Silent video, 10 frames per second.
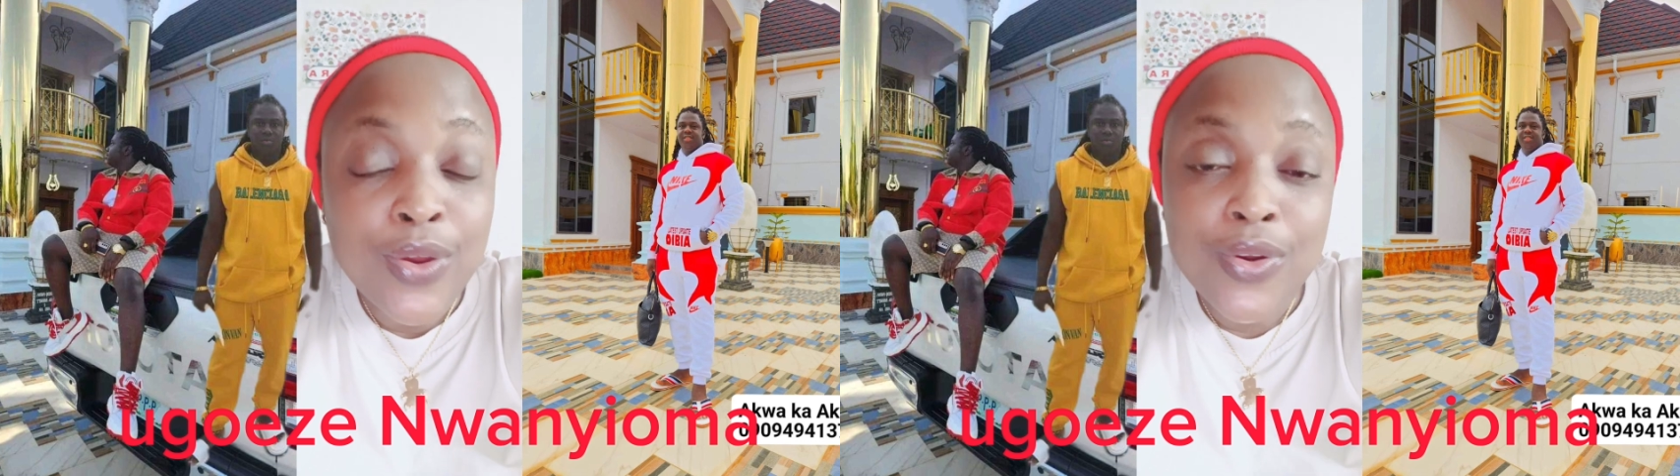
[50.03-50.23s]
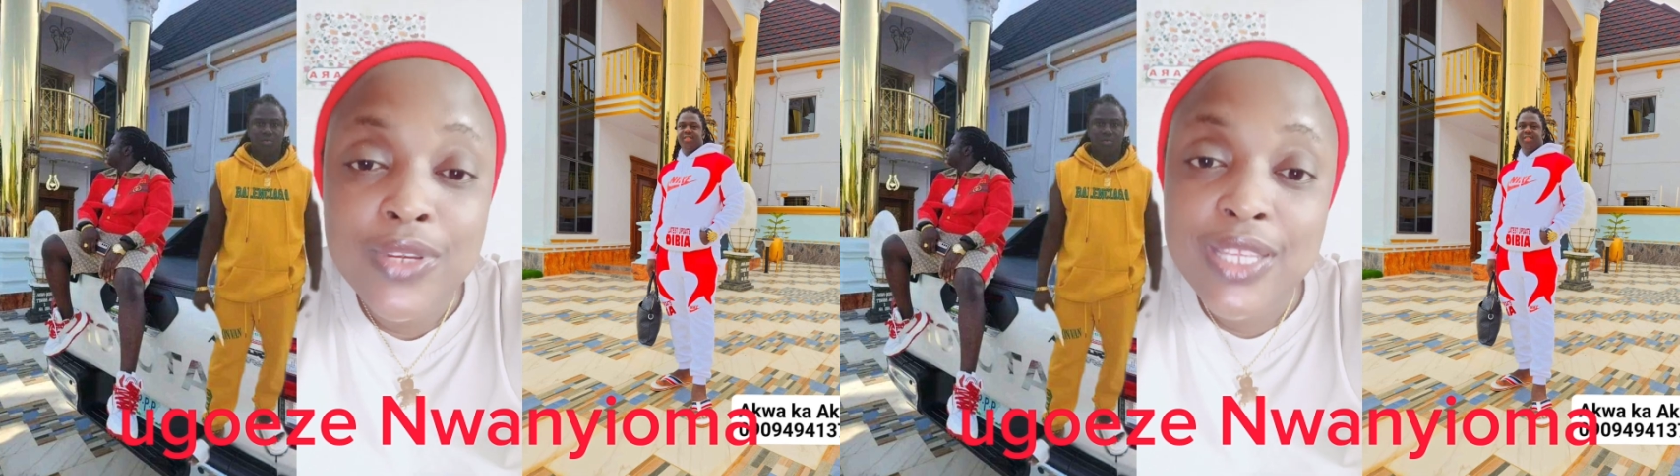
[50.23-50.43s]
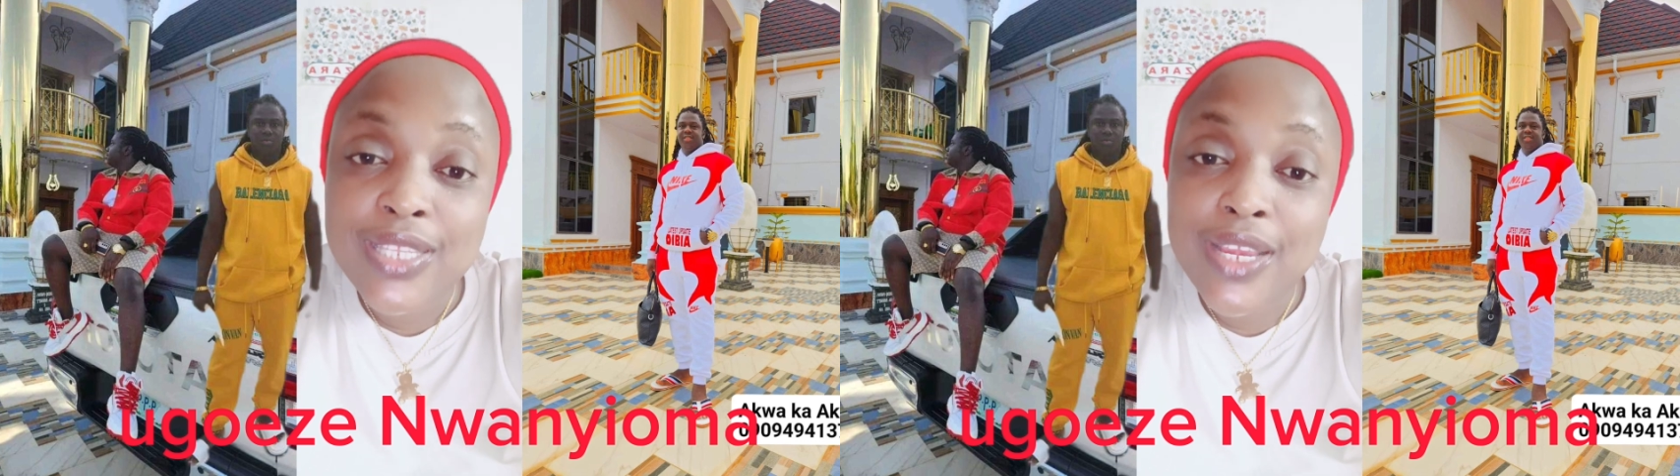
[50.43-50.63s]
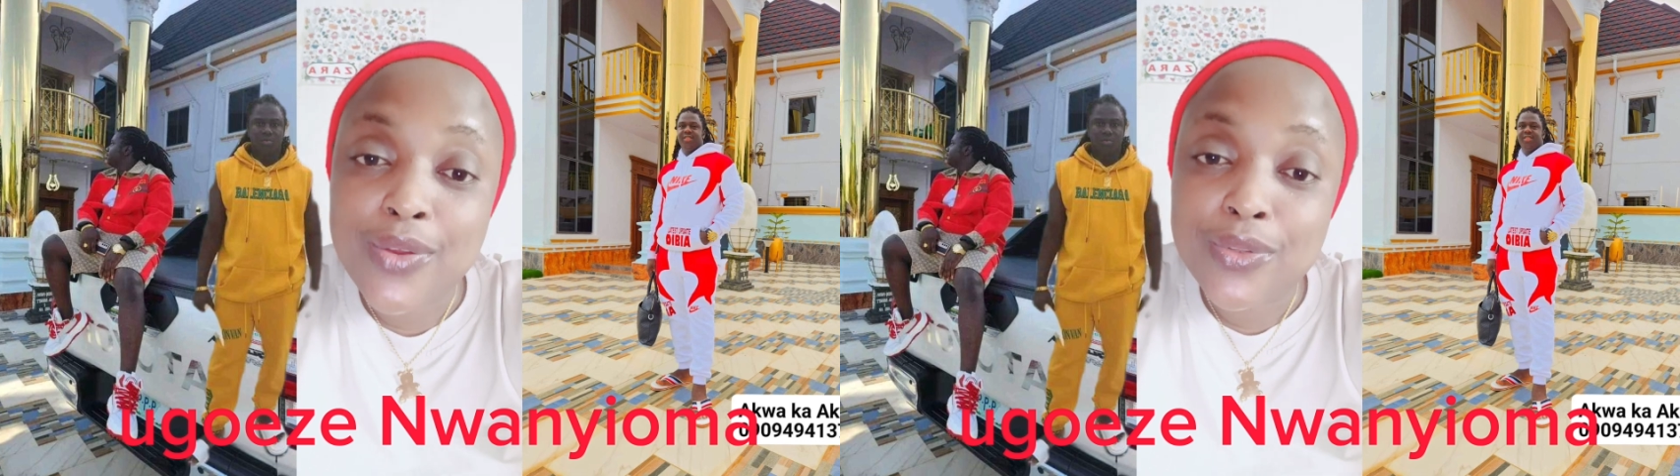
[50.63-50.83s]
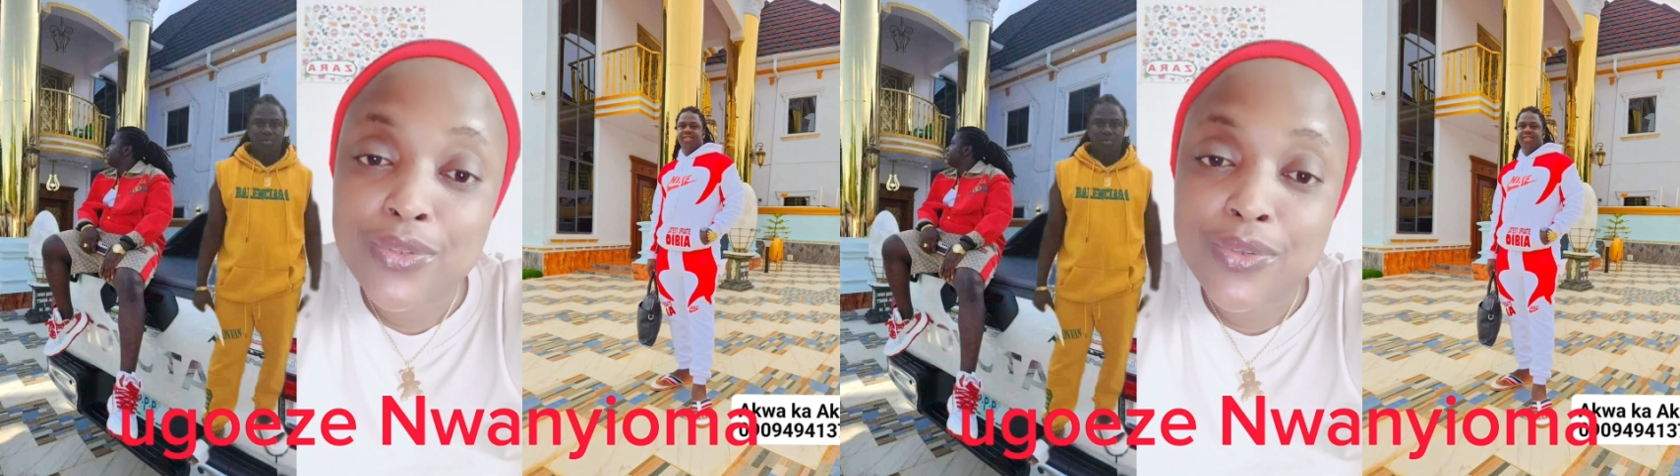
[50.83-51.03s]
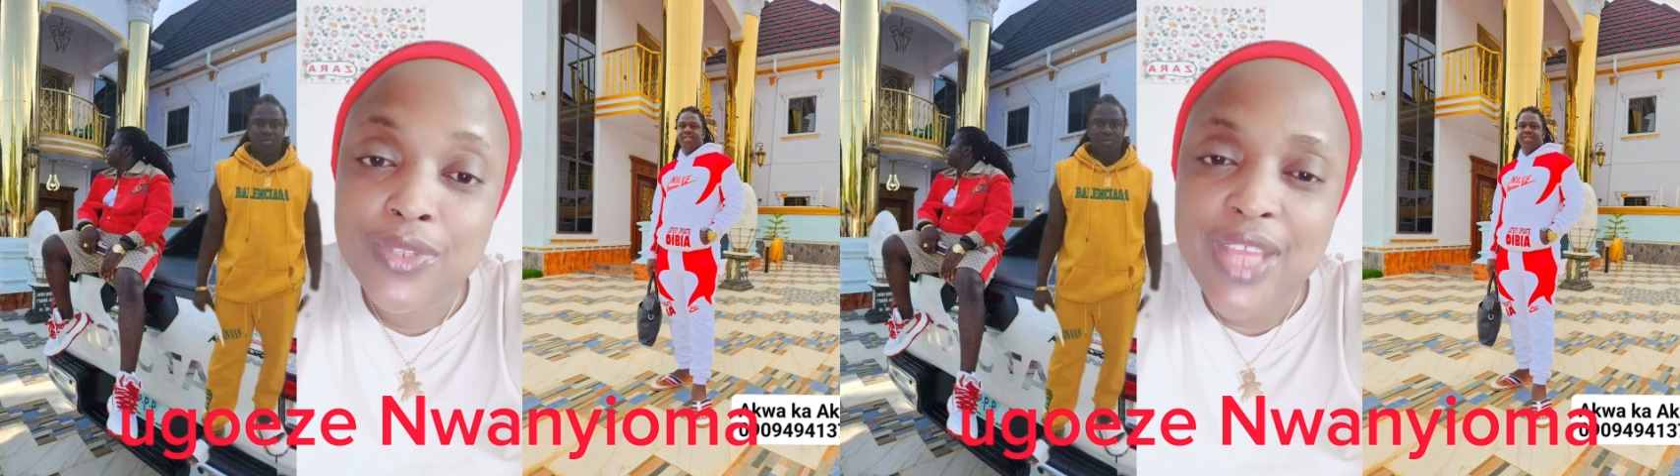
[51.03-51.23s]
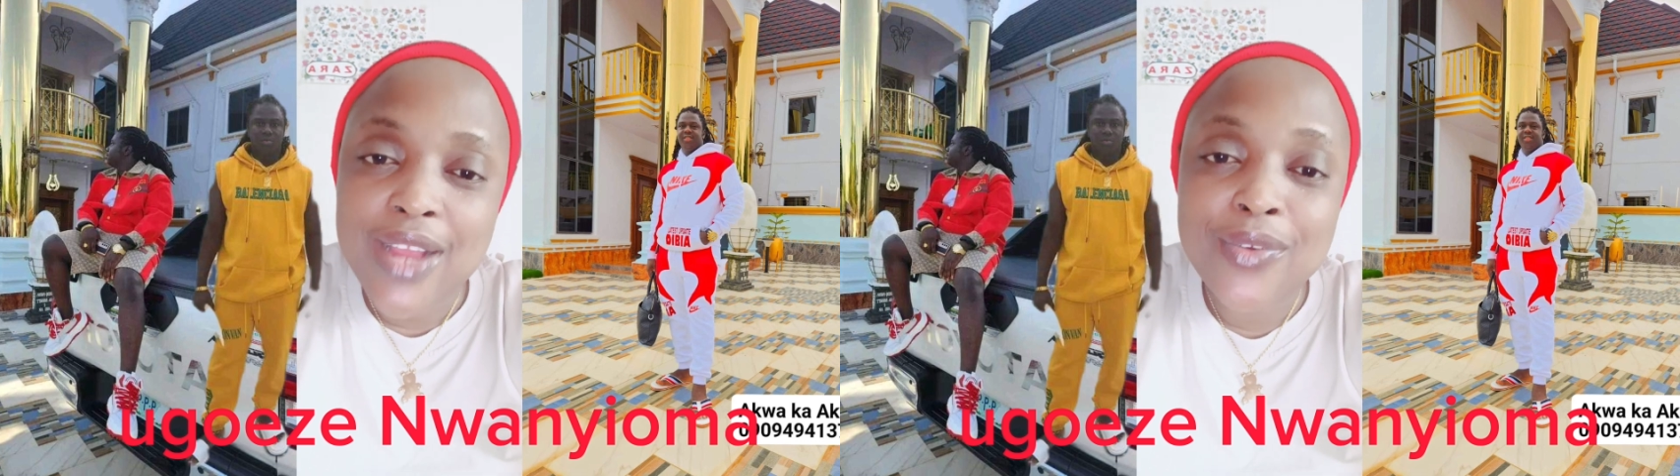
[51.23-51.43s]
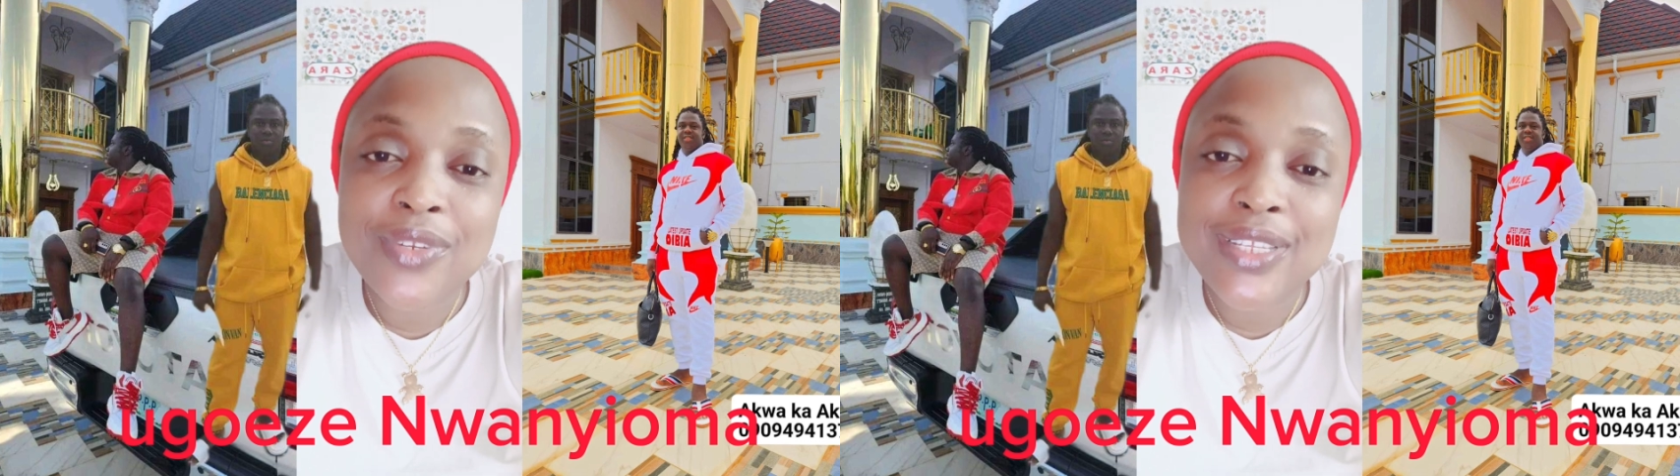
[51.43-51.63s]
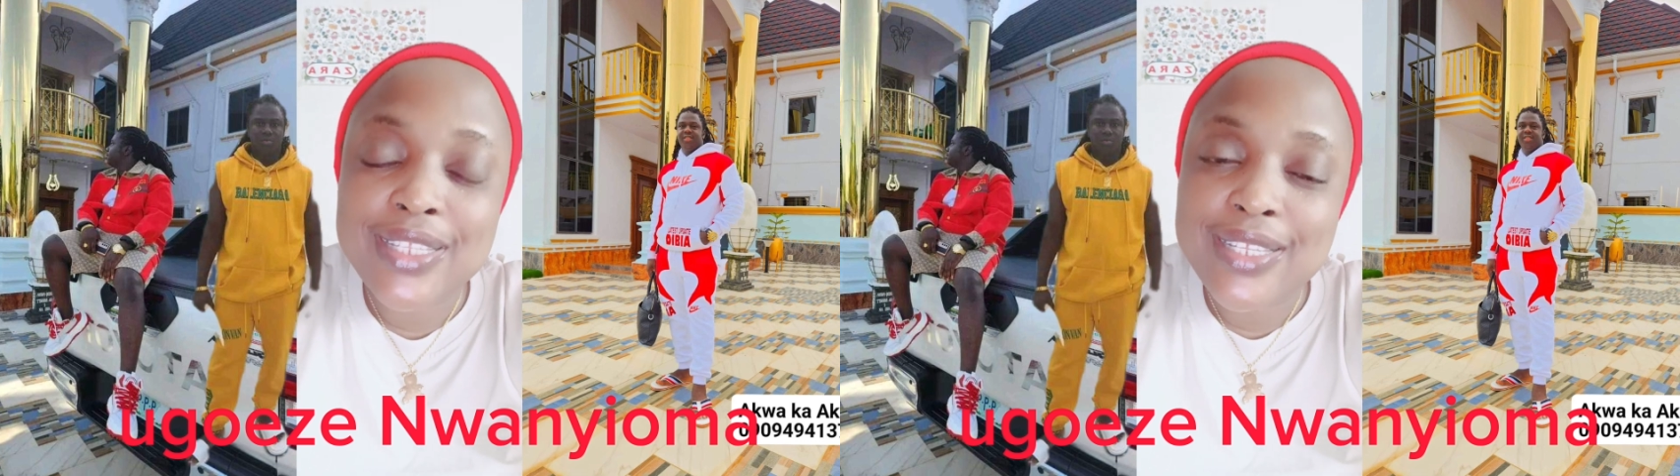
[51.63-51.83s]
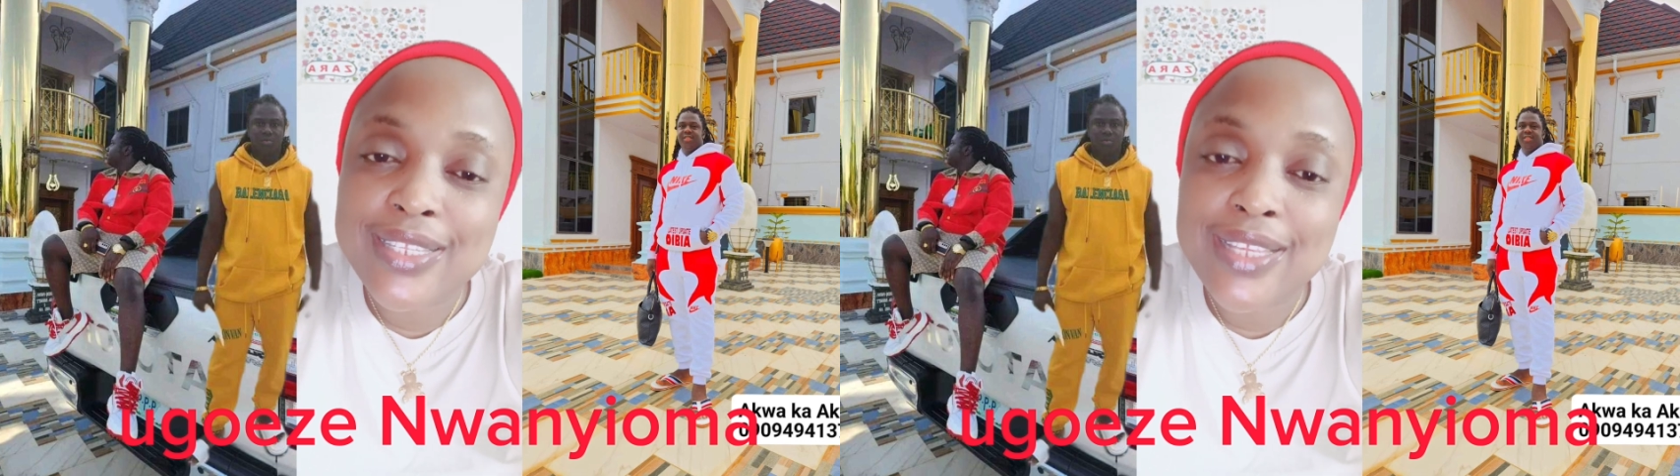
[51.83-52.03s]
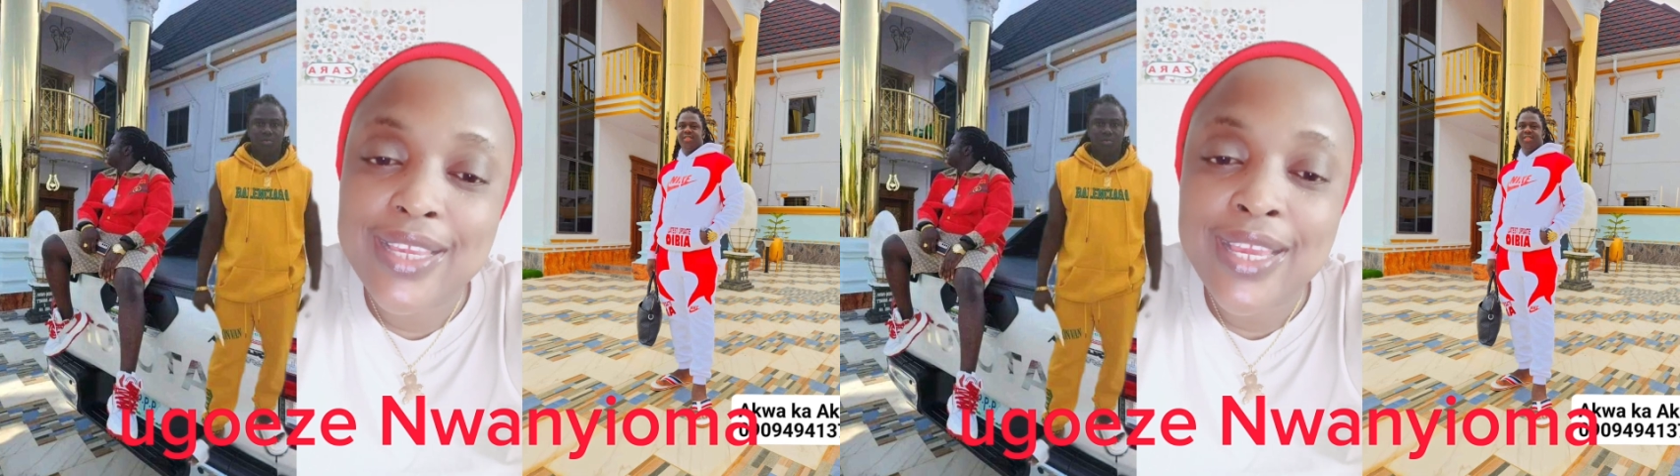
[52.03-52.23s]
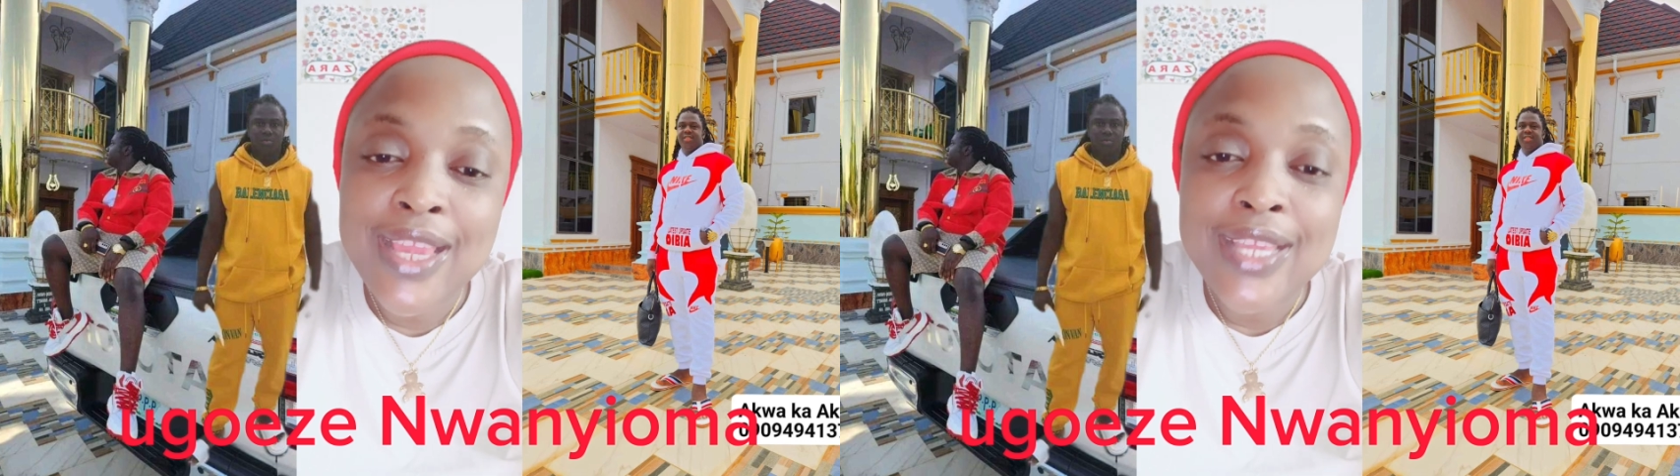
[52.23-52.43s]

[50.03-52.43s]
On a second thought, I can't they think say